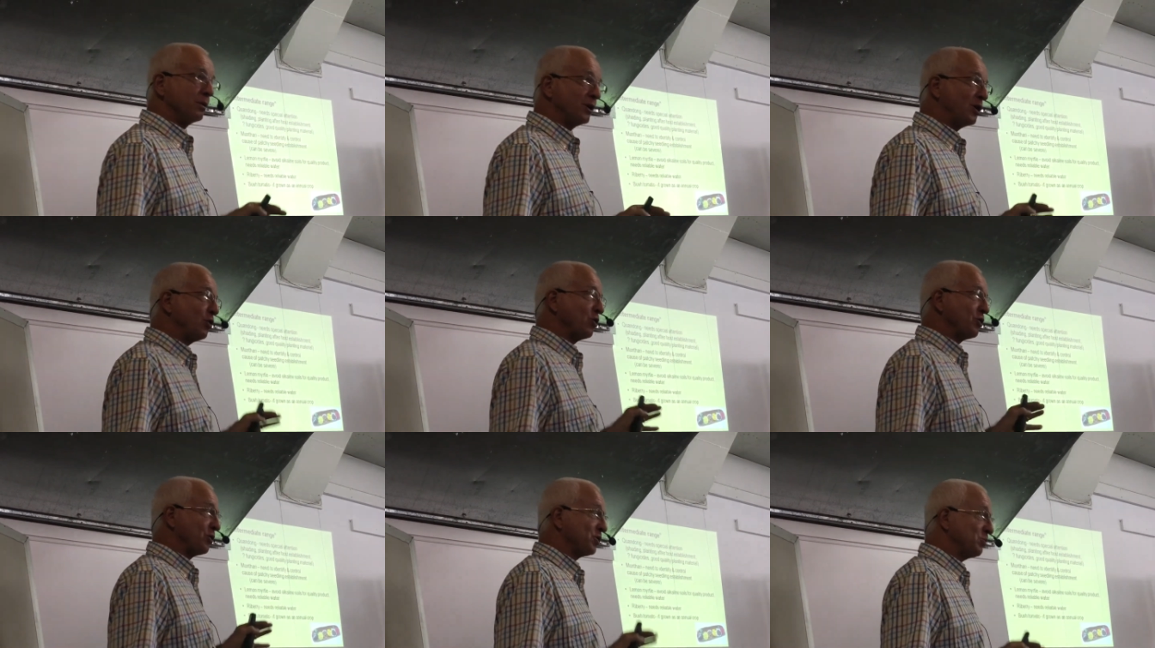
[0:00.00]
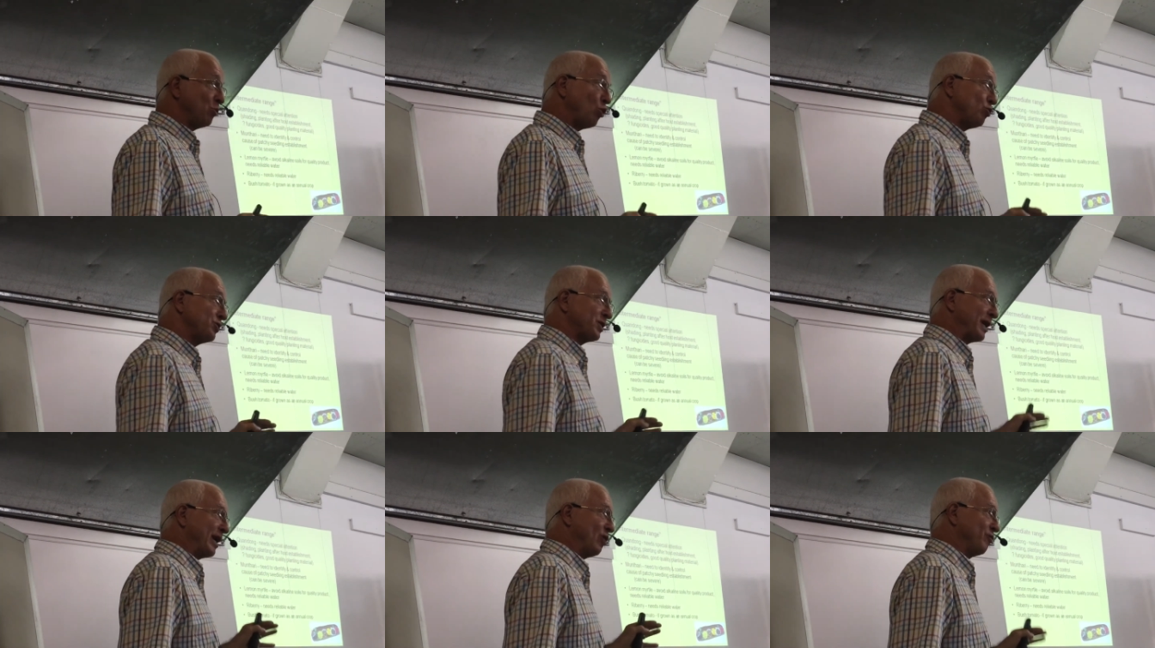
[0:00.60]
go on a small
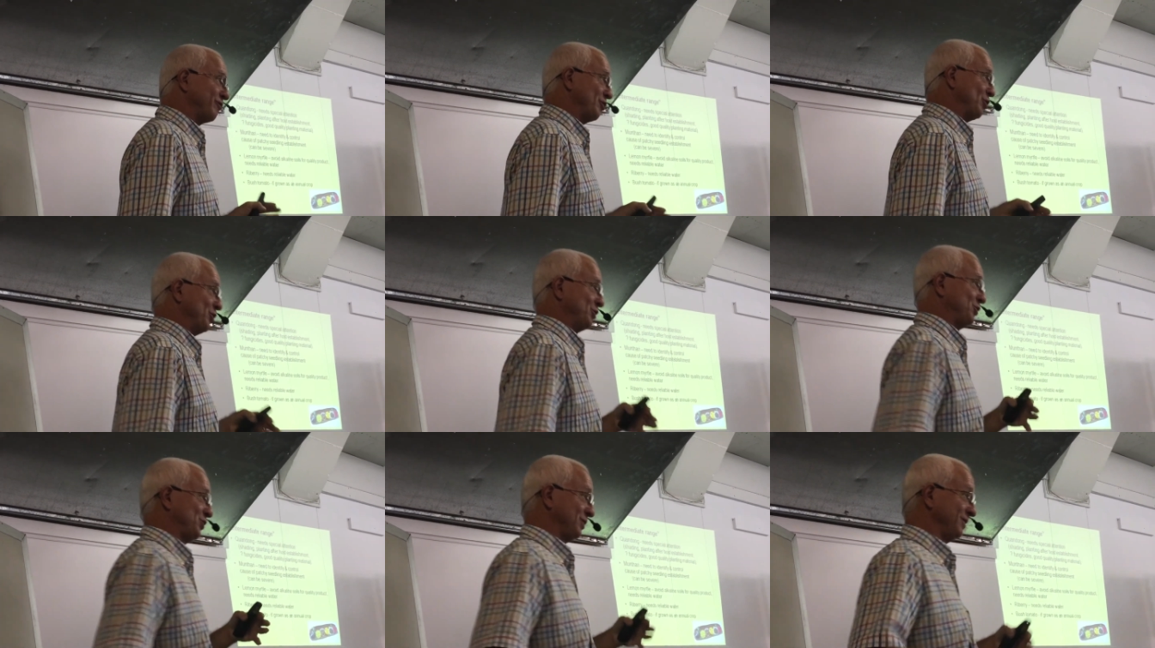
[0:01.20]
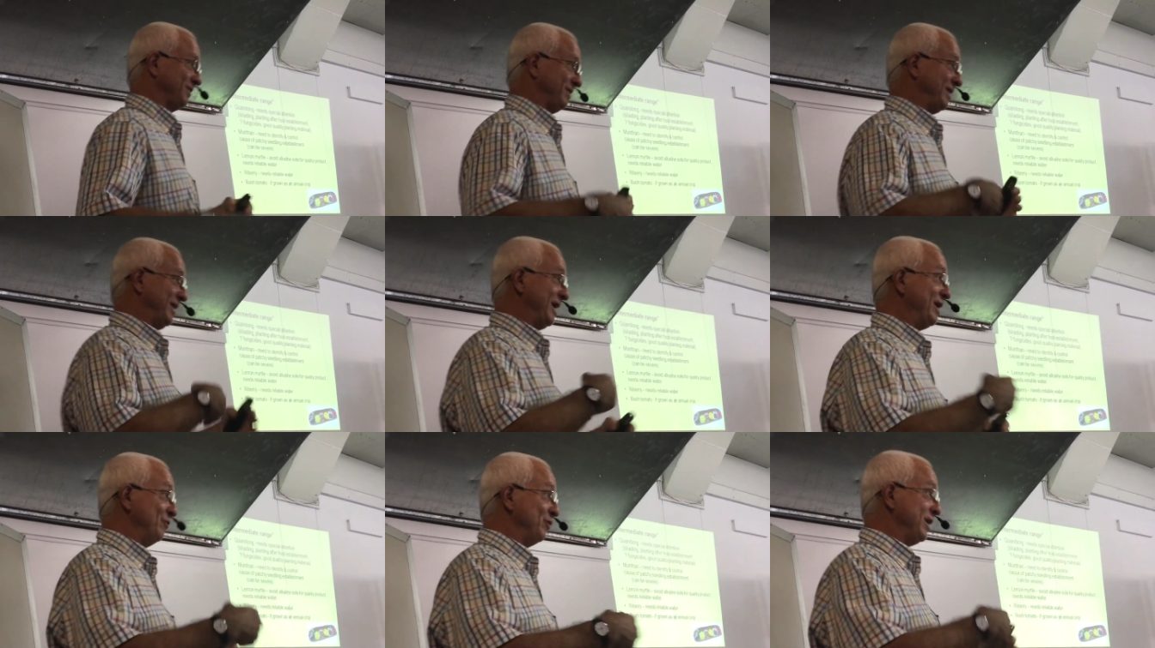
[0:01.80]
scale first
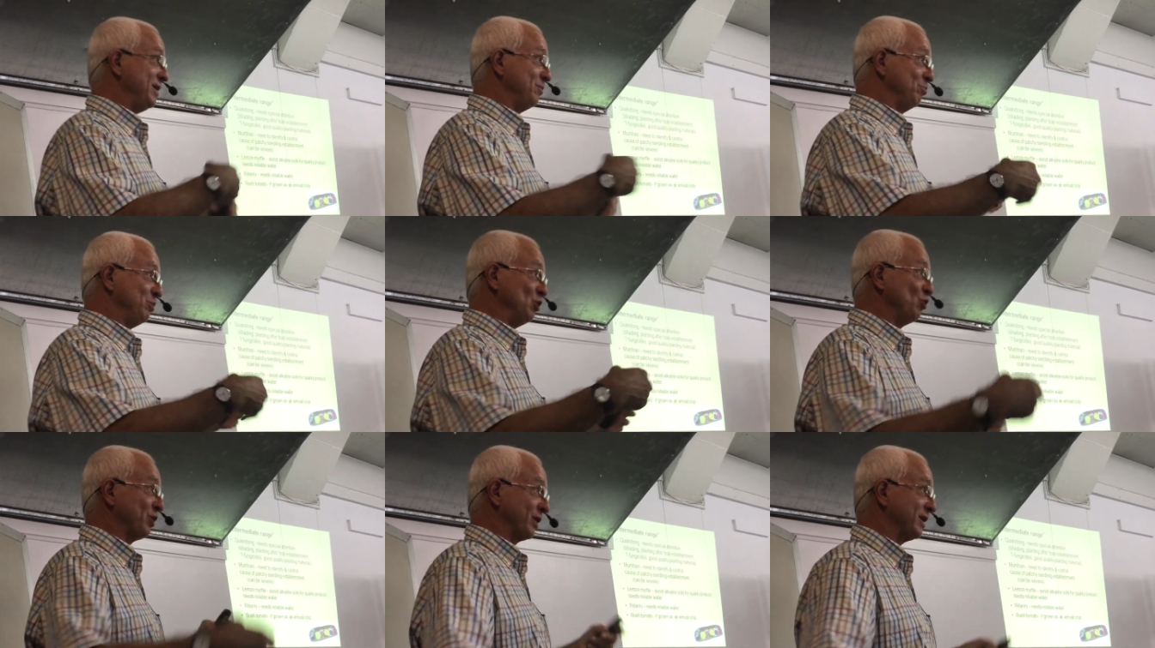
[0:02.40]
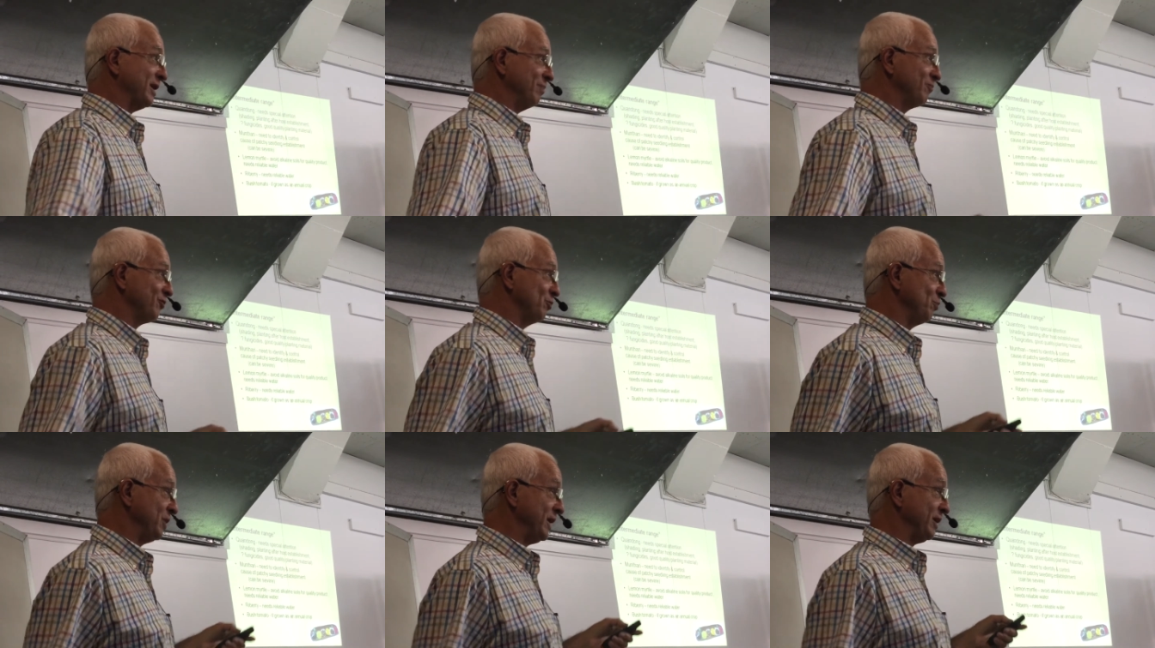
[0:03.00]
and then build it up
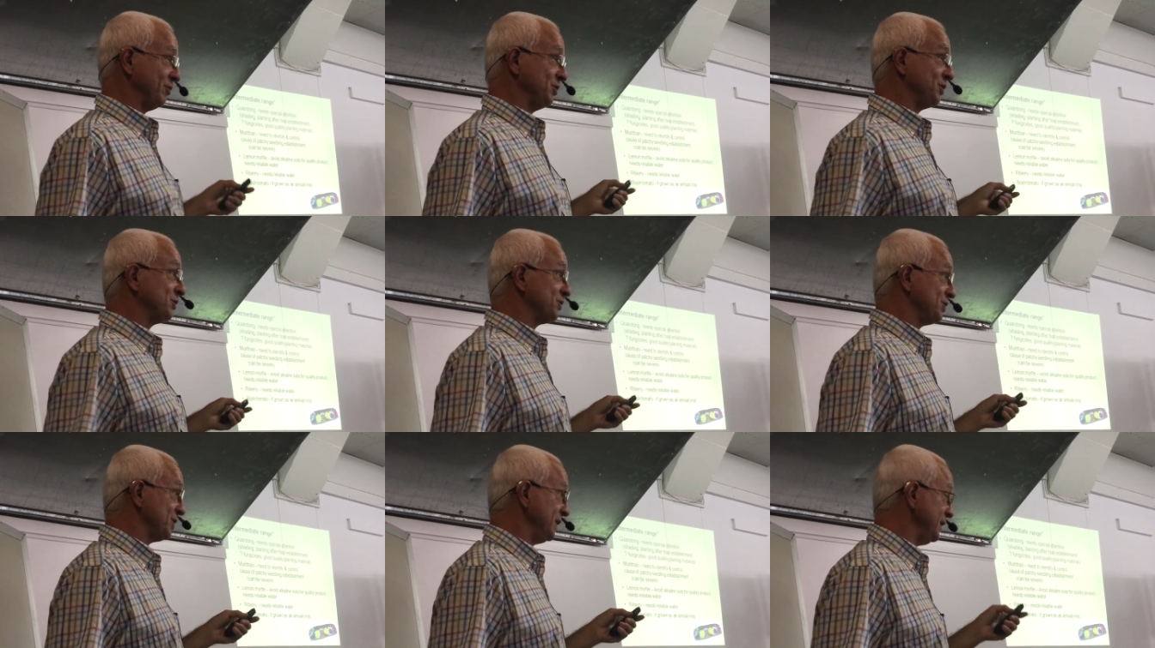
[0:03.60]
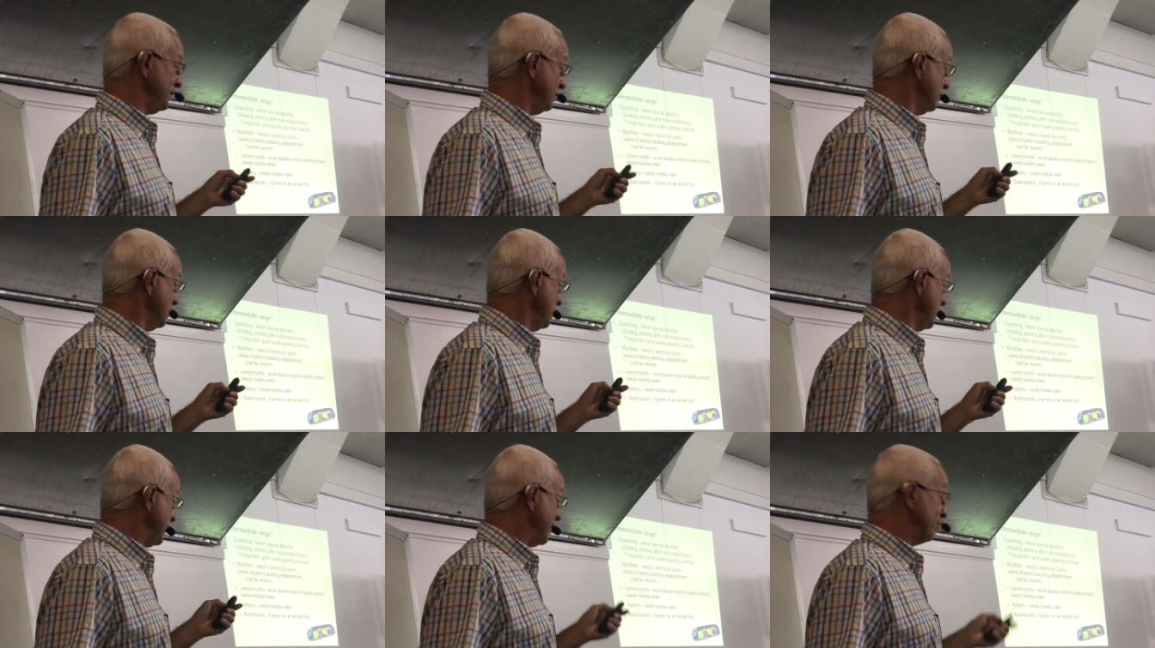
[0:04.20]
from there and just see
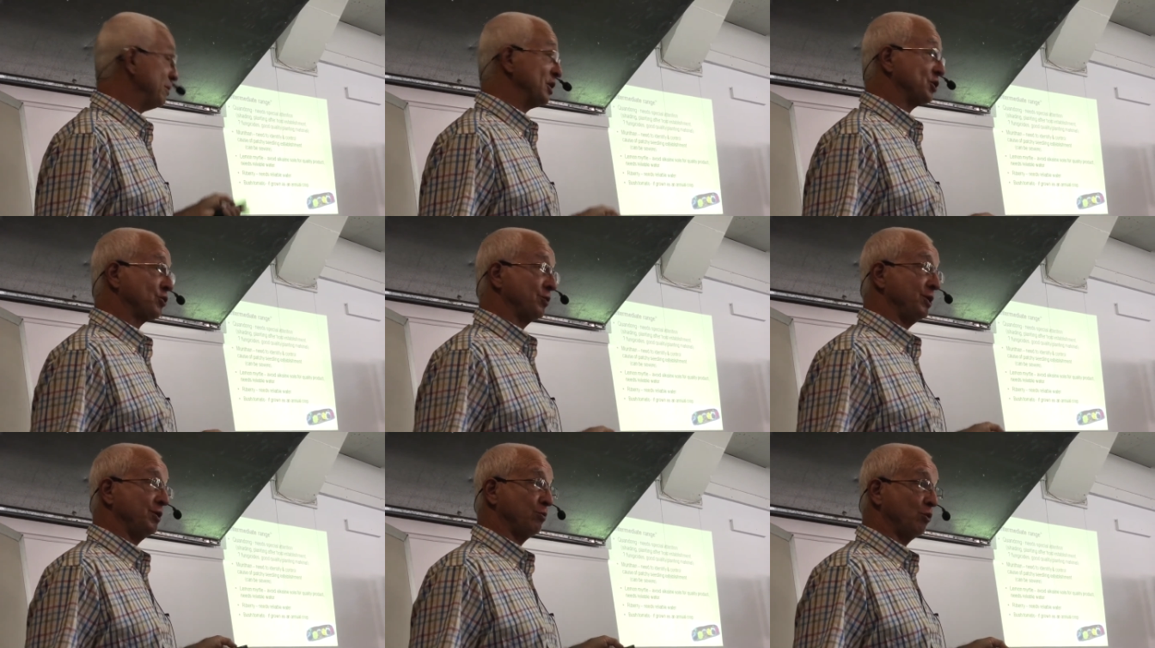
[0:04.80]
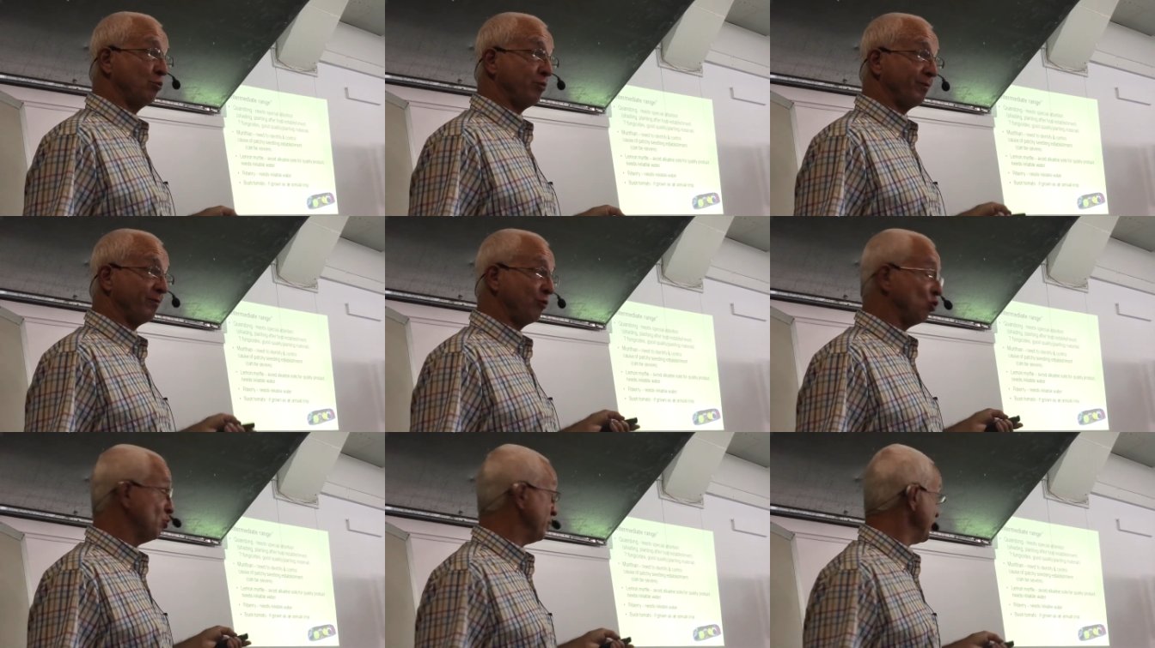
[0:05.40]
how Muntrees will
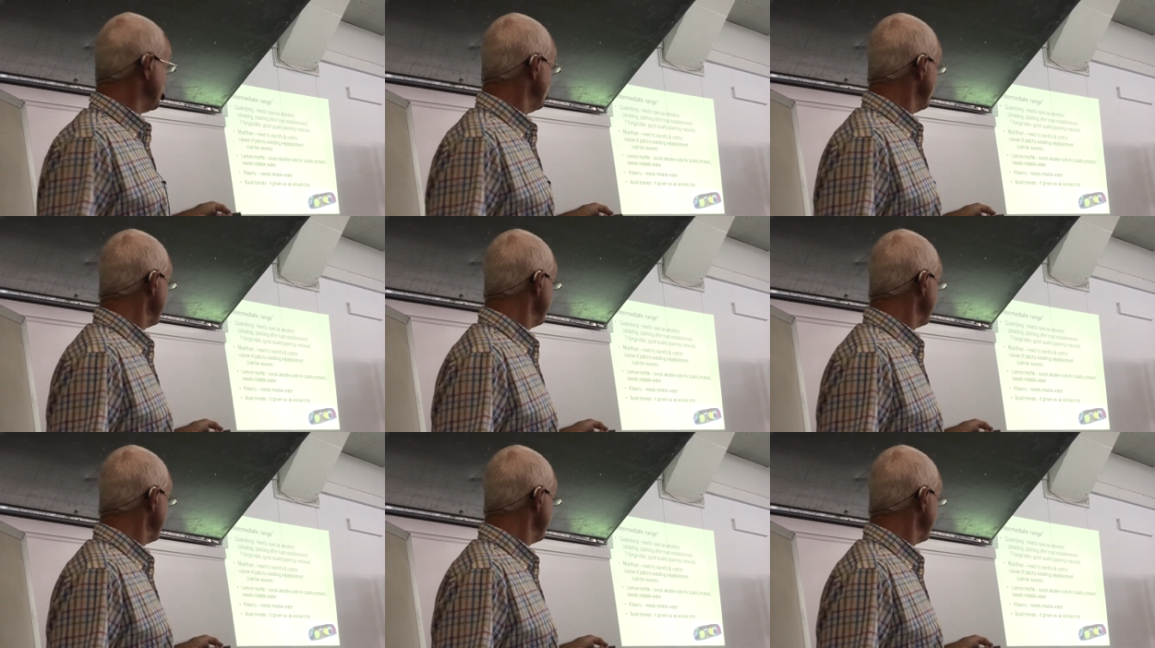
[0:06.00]
perform at your